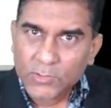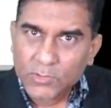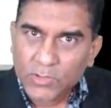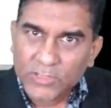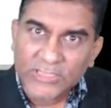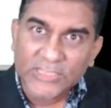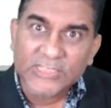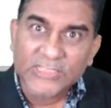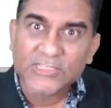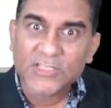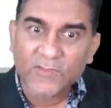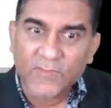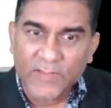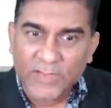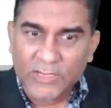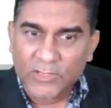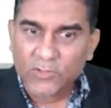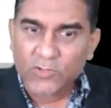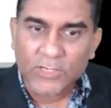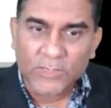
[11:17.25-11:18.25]
So easy
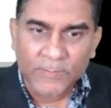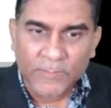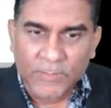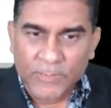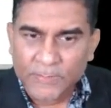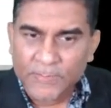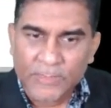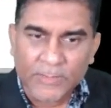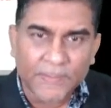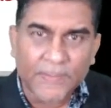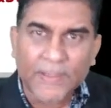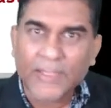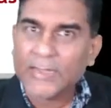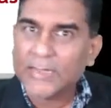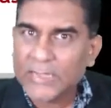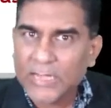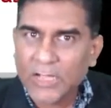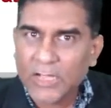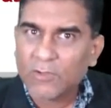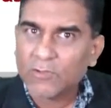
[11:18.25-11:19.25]
way to remember by
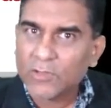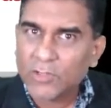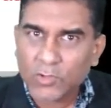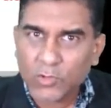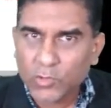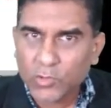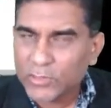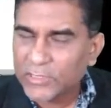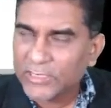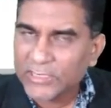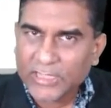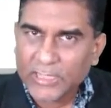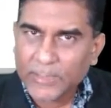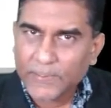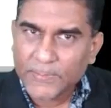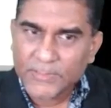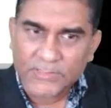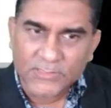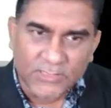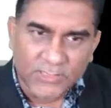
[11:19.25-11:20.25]
now, you're good in
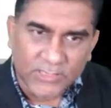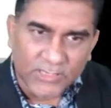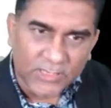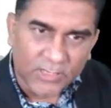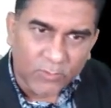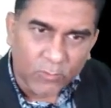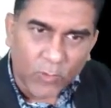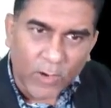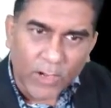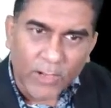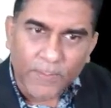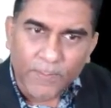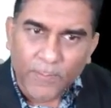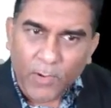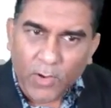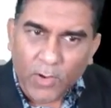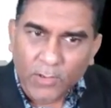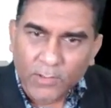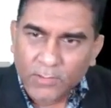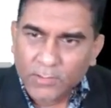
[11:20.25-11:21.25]
chemistry, 1
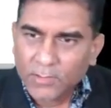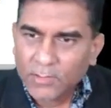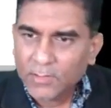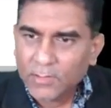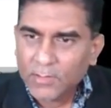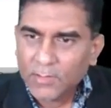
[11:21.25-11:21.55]
bond,